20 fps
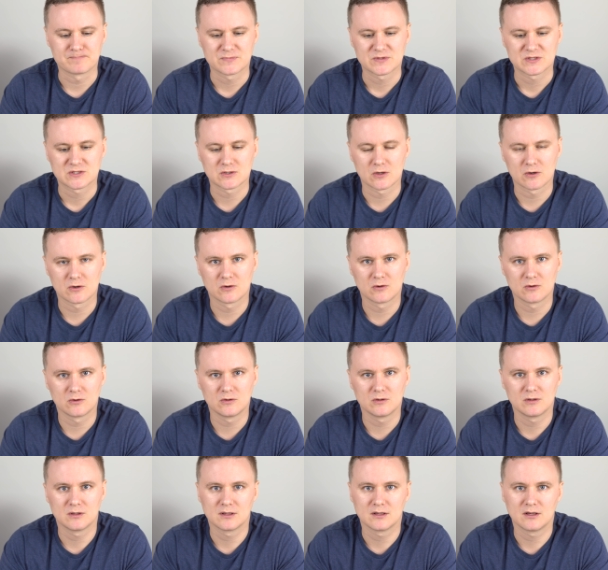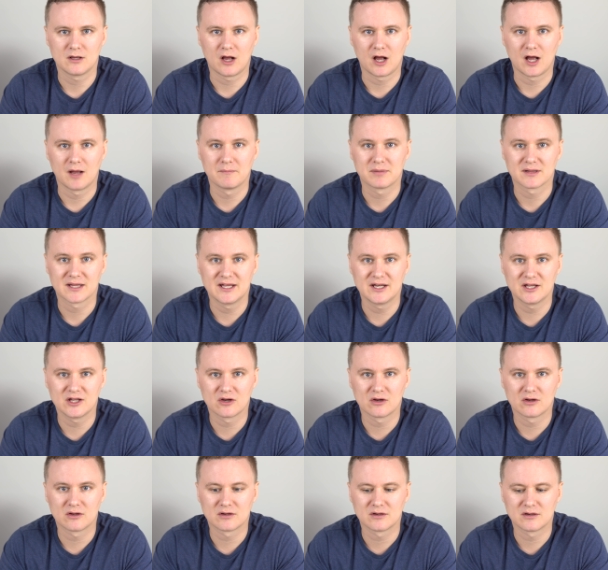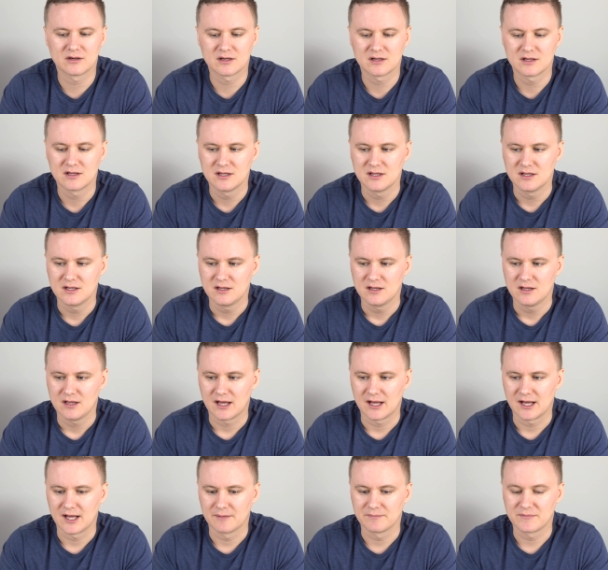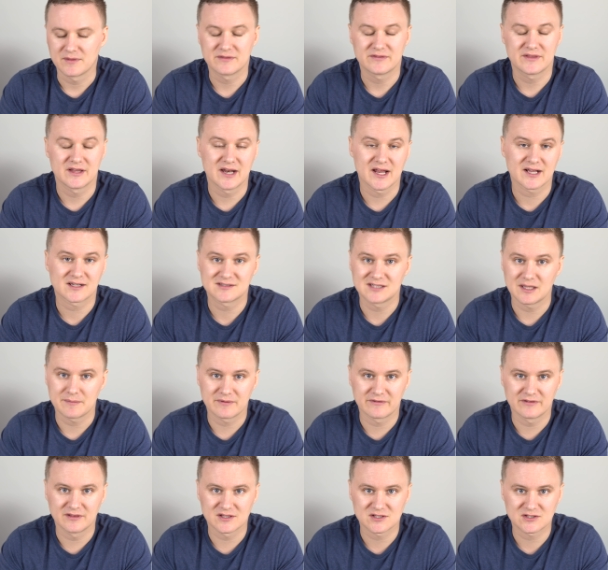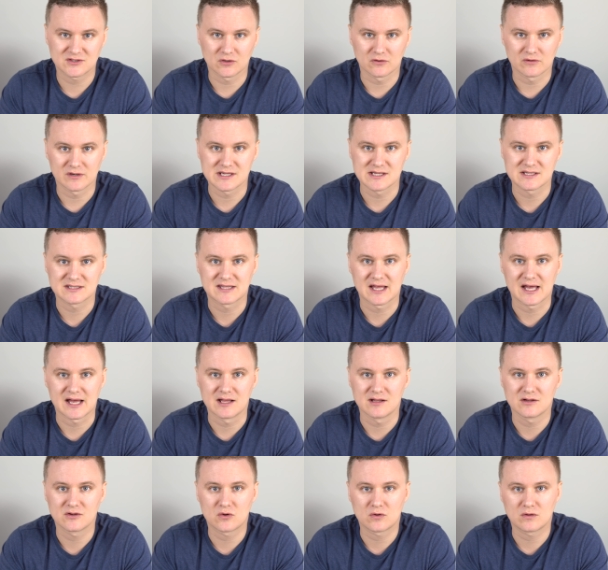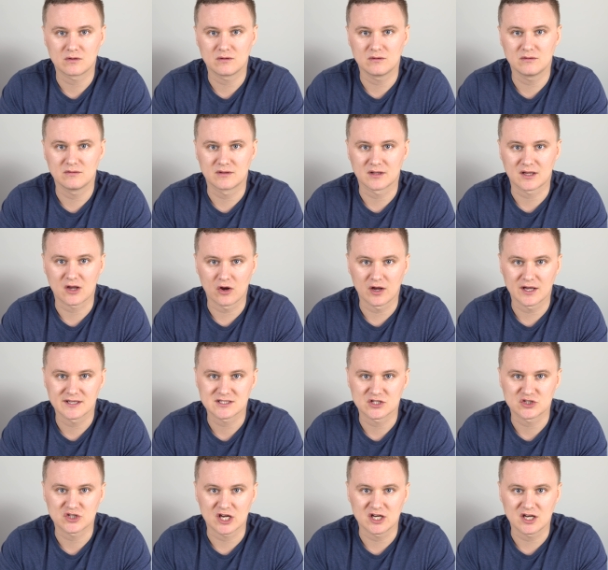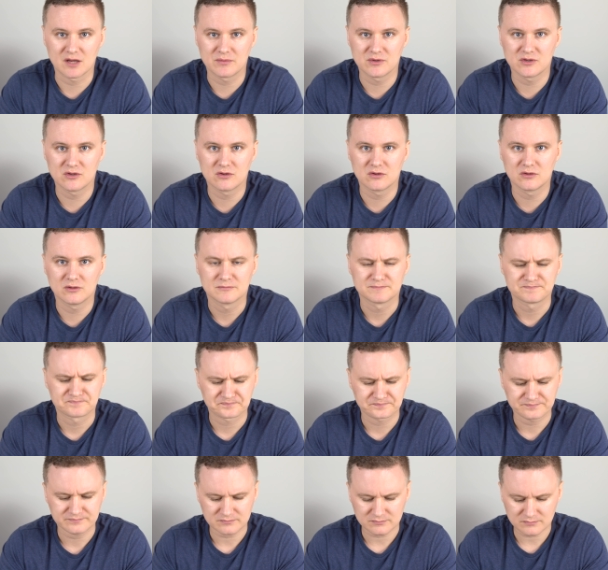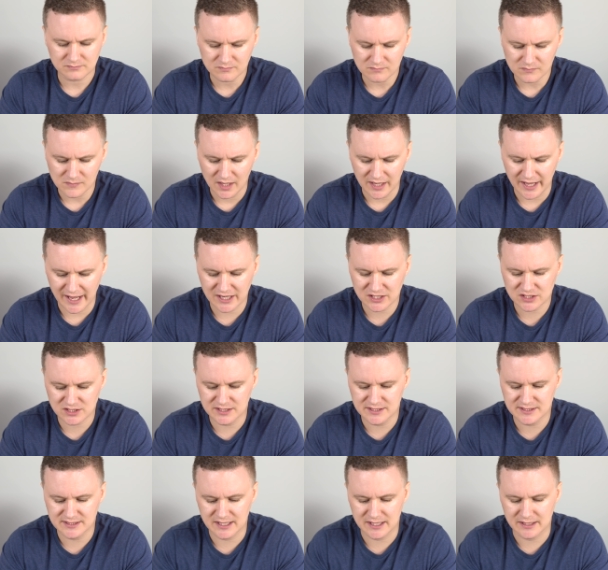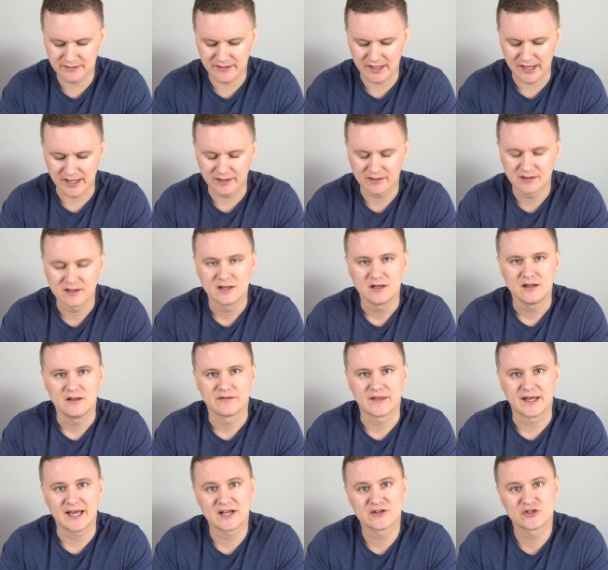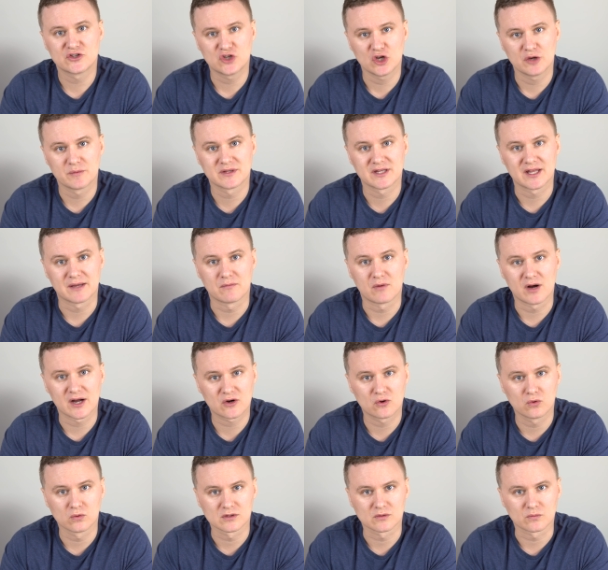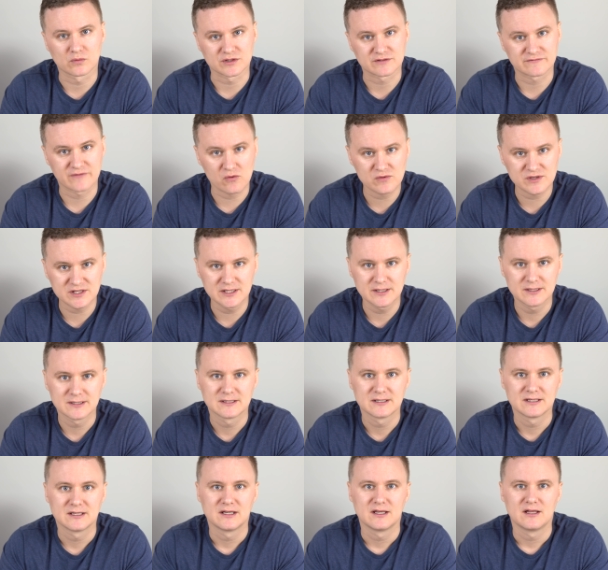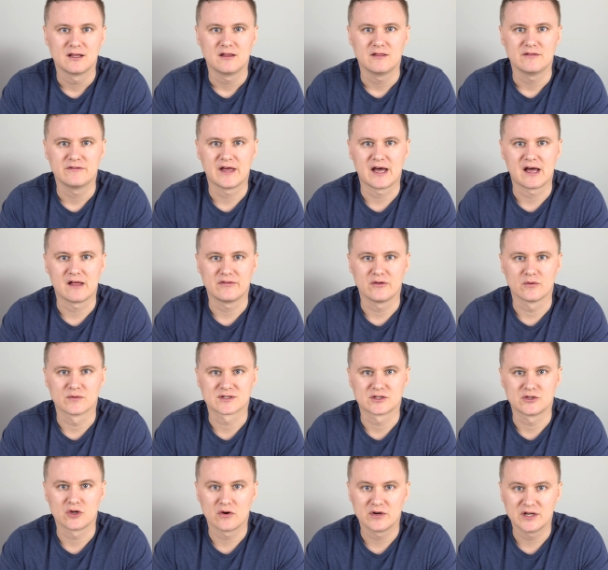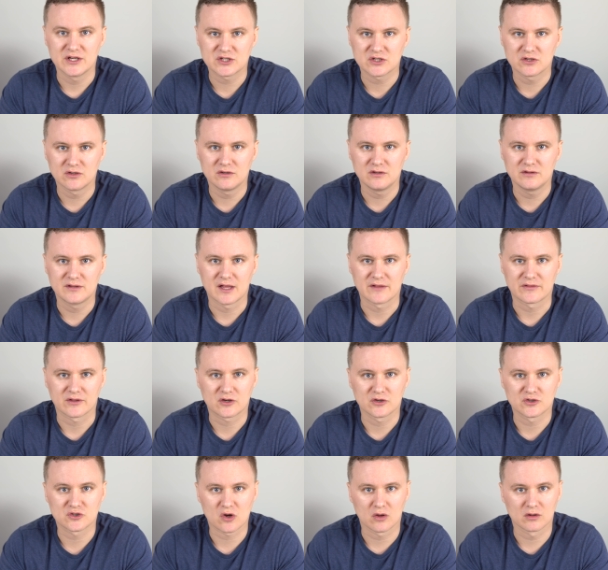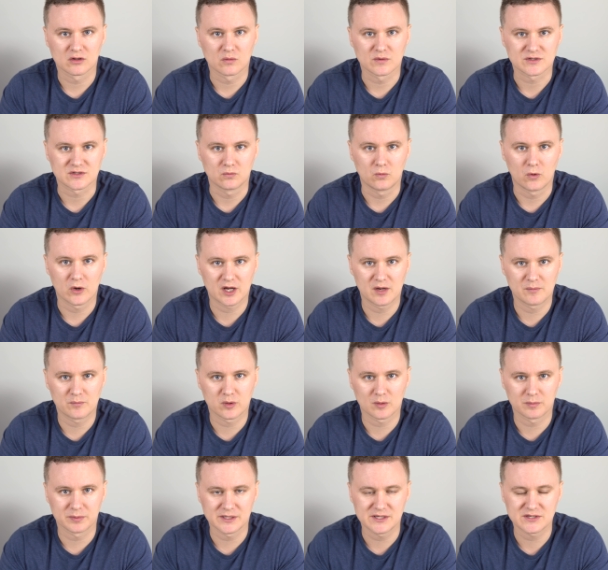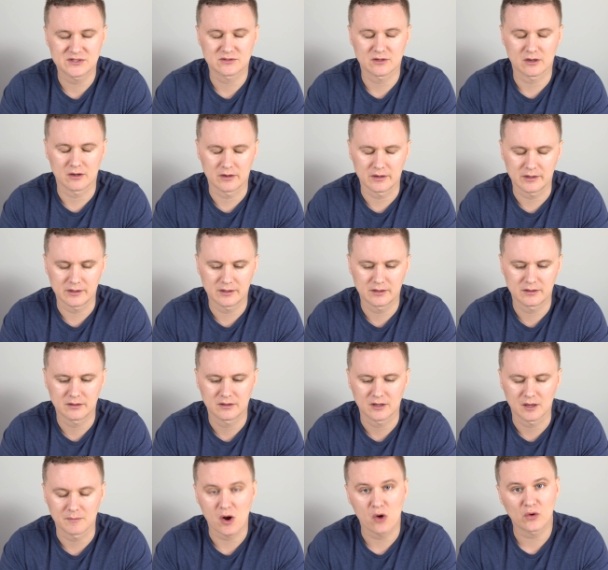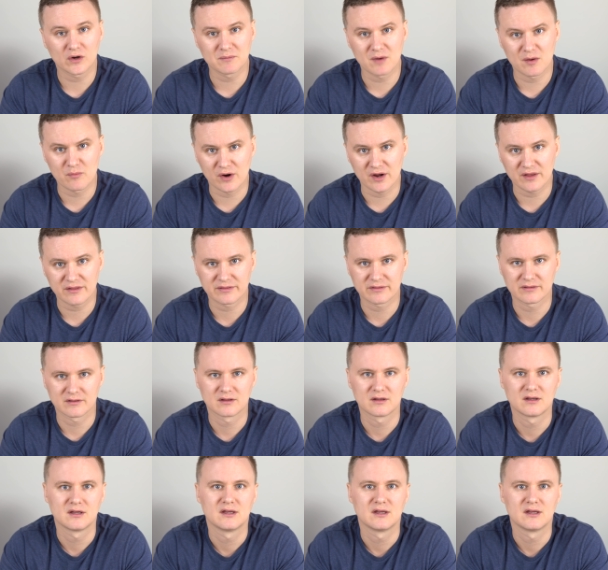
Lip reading: So I'm planning on, the next step in this story is that the guys at JW actually said that they had determined that my cooler was faulty, that there was a known issue, that the controller wasn't working properly. So I'm holding my breath.